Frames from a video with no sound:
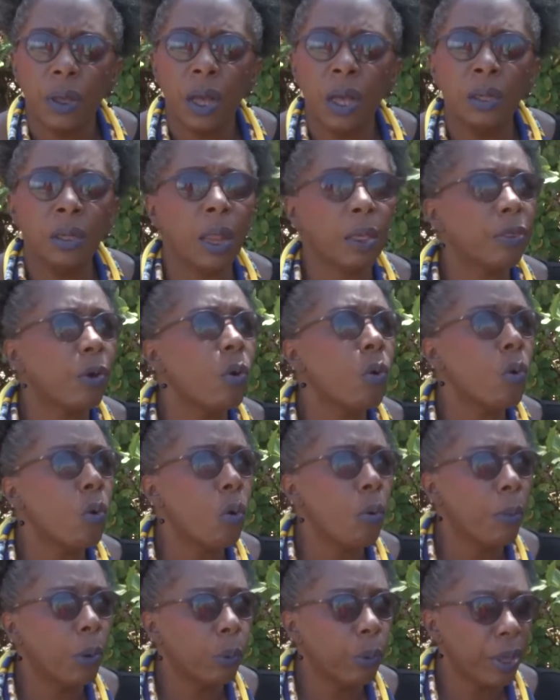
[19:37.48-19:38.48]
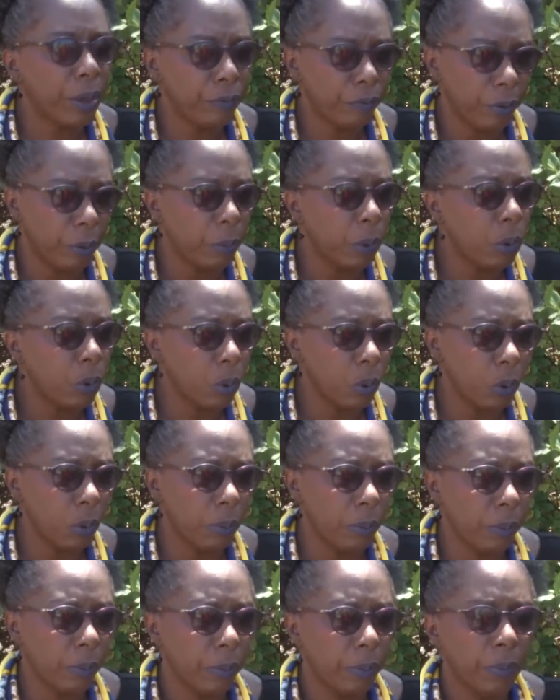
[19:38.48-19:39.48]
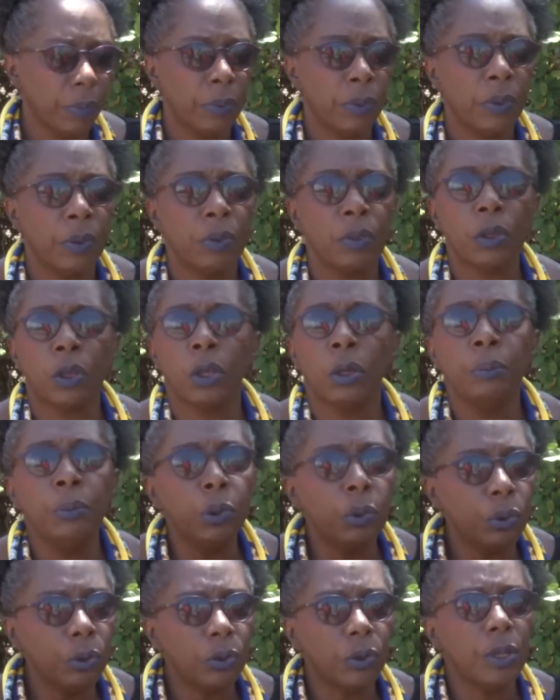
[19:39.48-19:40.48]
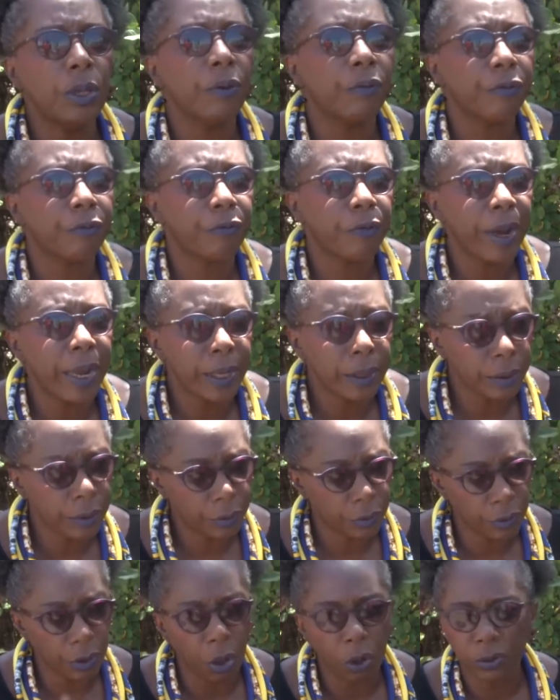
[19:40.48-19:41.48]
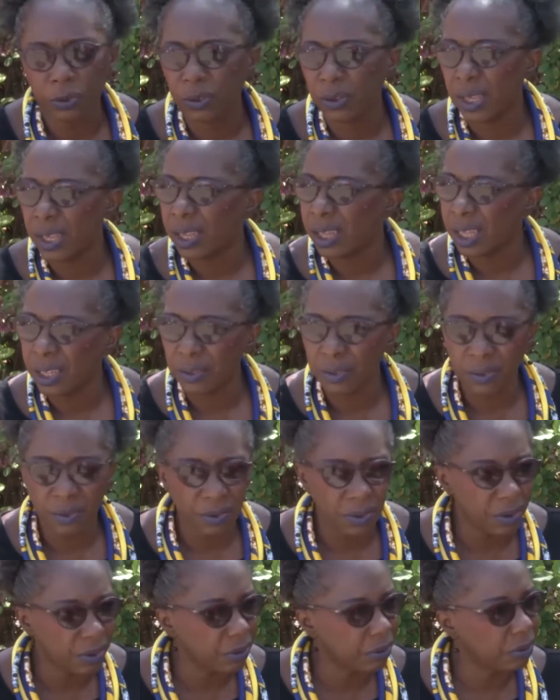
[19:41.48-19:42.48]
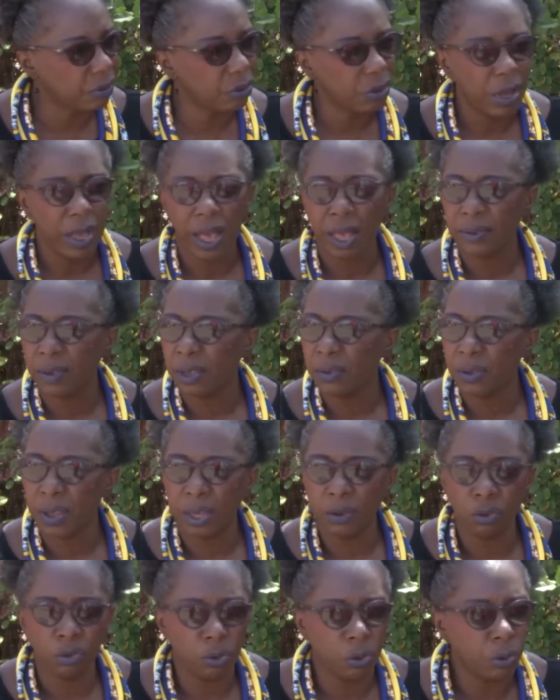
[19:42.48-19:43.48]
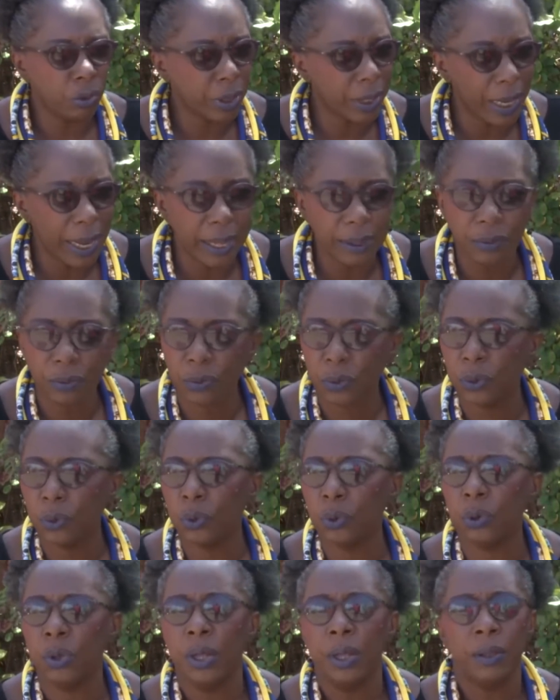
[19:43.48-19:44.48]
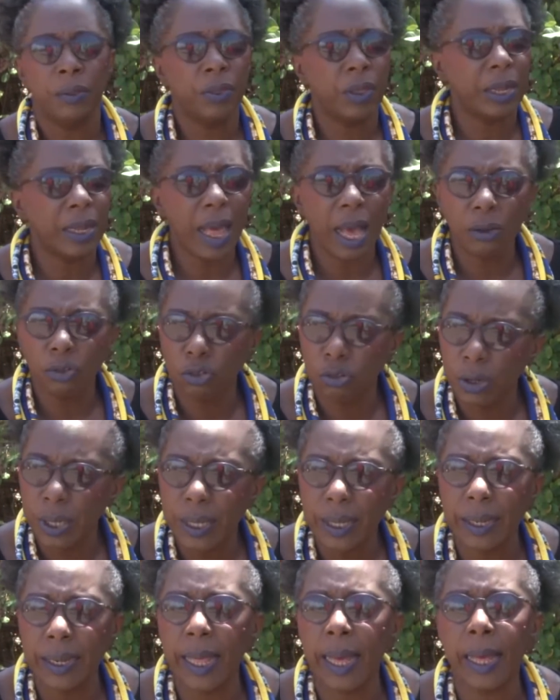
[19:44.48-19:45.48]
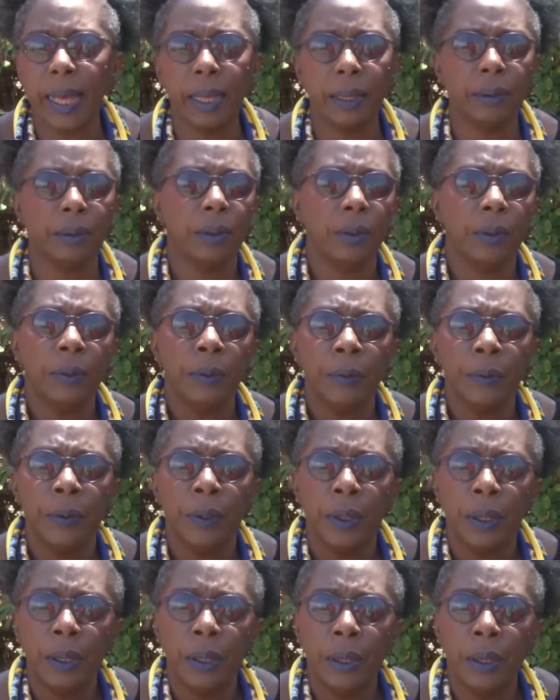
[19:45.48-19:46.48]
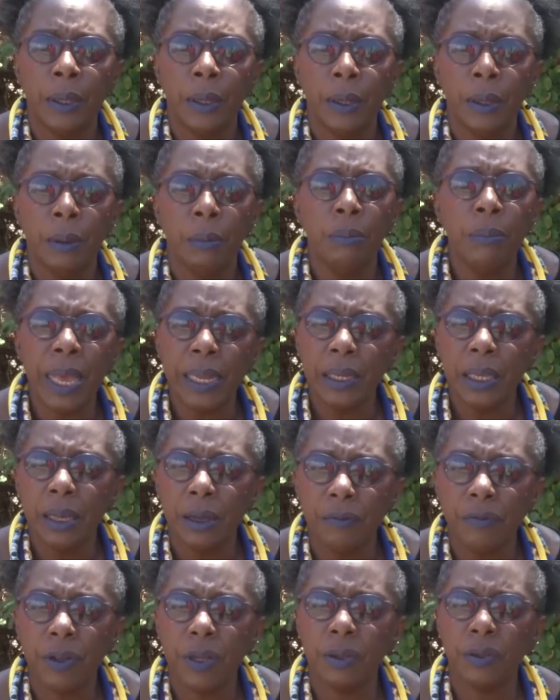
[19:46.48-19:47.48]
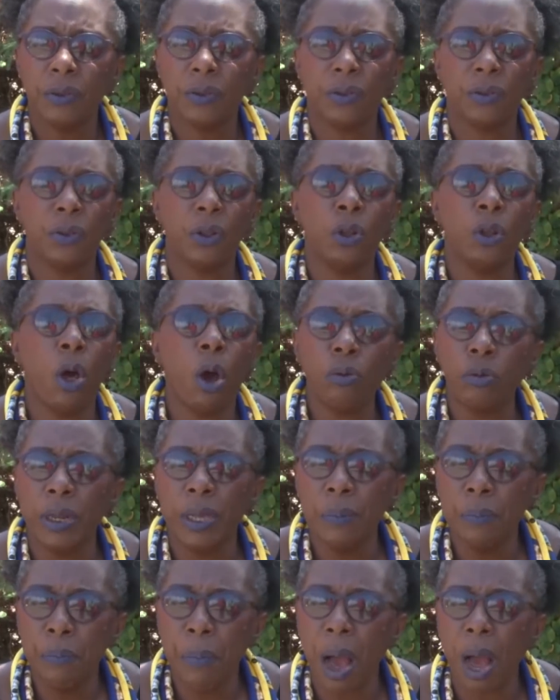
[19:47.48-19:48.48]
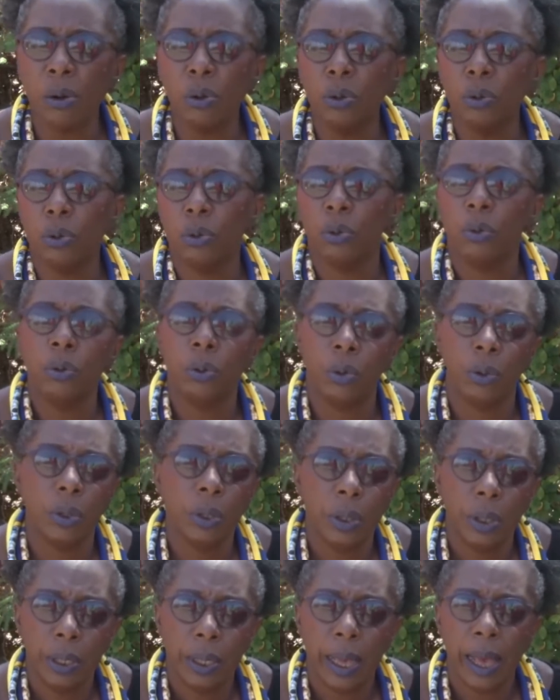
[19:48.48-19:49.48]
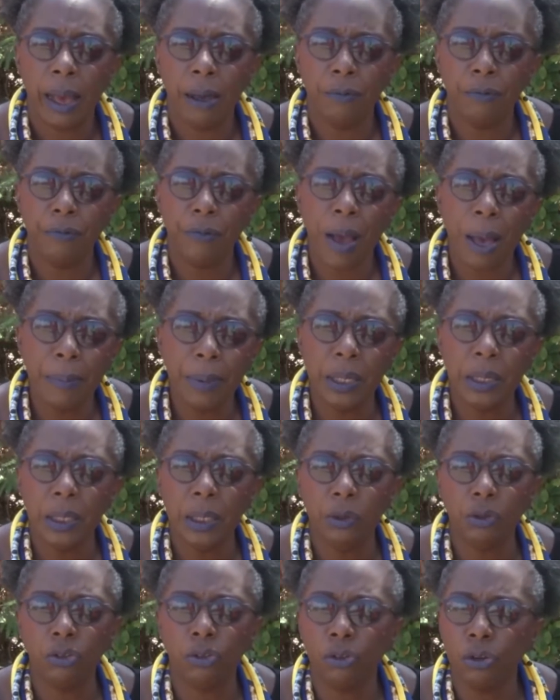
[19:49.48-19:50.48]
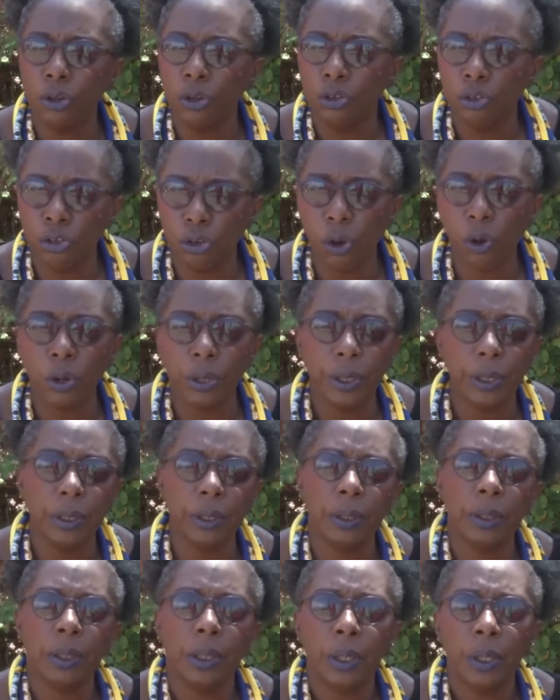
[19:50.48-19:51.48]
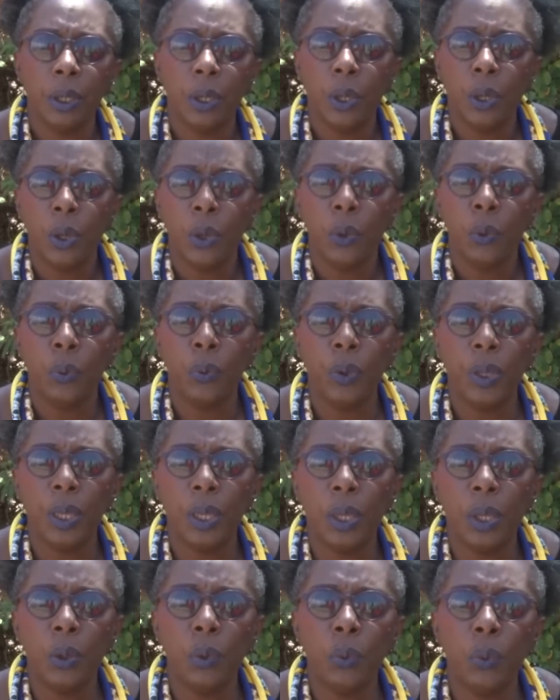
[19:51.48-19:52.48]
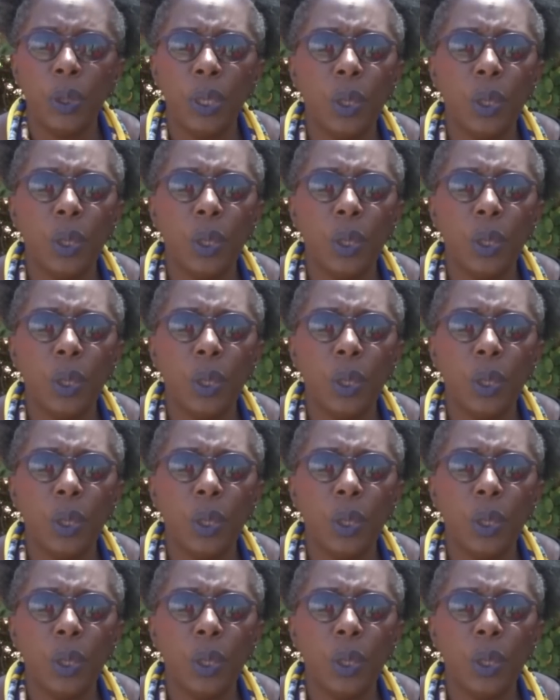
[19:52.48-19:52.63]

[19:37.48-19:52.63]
another home away from home. The community of friends, Austin Hudson, as I said, Joan Glasgow, the Lashley clan, many of us, Lorraine Barrow and family, Shirley Jordan, we